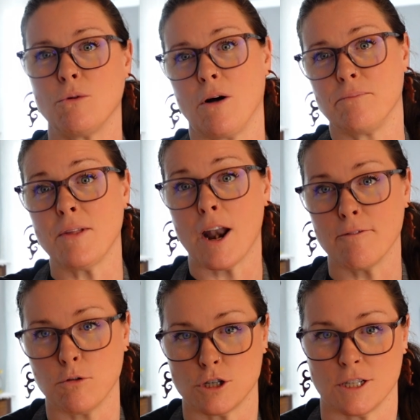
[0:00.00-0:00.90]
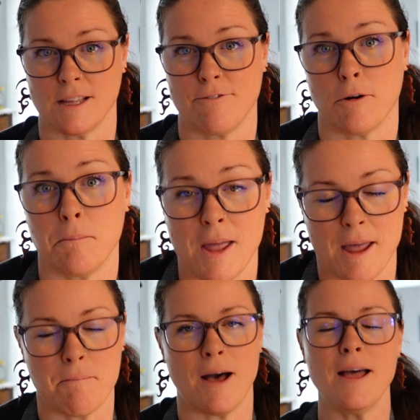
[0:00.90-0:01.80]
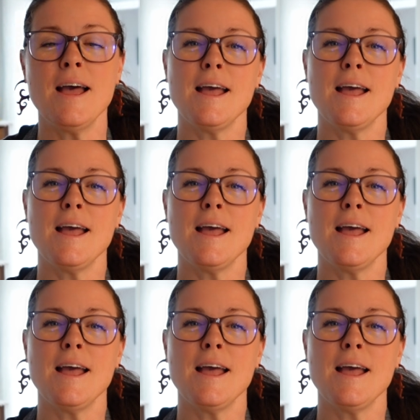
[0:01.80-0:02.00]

well, not unfortunately for me, but